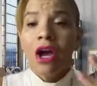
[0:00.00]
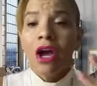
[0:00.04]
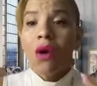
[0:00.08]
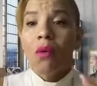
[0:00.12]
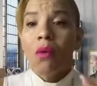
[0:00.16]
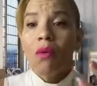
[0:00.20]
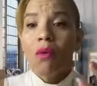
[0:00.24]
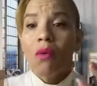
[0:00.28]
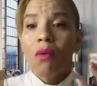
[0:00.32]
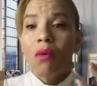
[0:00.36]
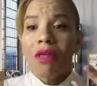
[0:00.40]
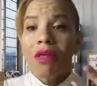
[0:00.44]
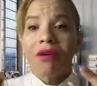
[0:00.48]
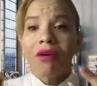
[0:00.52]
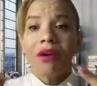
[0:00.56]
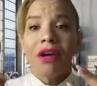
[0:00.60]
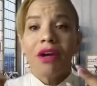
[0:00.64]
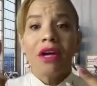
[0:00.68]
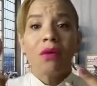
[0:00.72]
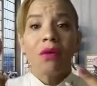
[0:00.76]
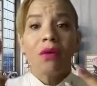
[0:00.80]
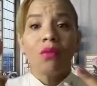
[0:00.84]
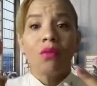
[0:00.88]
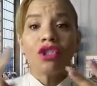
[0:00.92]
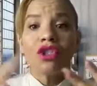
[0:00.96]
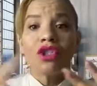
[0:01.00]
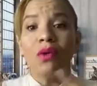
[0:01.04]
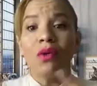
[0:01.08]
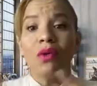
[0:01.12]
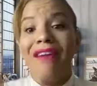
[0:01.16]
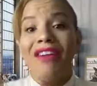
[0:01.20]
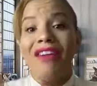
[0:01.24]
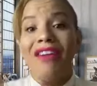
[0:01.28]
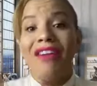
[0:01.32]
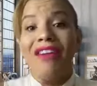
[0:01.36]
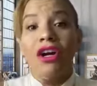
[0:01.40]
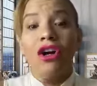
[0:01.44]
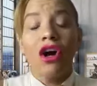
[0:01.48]
whether it was you
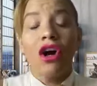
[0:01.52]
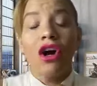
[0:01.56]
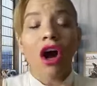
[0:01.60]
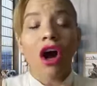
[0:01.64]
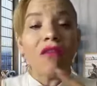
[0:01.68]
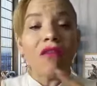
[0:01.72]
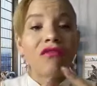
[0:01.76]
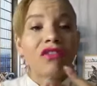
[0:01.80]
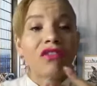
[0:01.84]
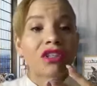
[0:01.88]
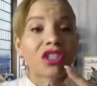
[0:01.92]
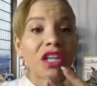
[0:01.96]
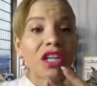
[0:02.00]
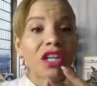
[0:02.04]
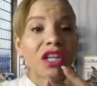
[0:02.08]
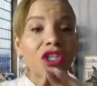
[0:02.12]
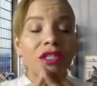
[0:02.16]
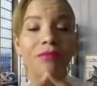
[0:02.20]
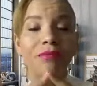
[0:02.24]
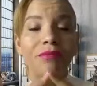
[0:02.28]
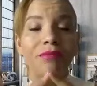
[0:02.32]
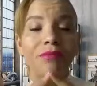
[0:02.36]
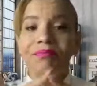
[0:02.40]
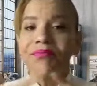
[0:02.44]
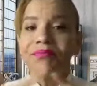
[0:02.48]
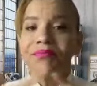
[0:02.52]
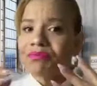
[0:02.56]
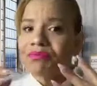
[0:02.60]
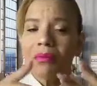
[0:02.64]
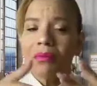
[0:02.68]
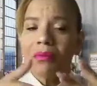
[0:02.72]
having a conversation,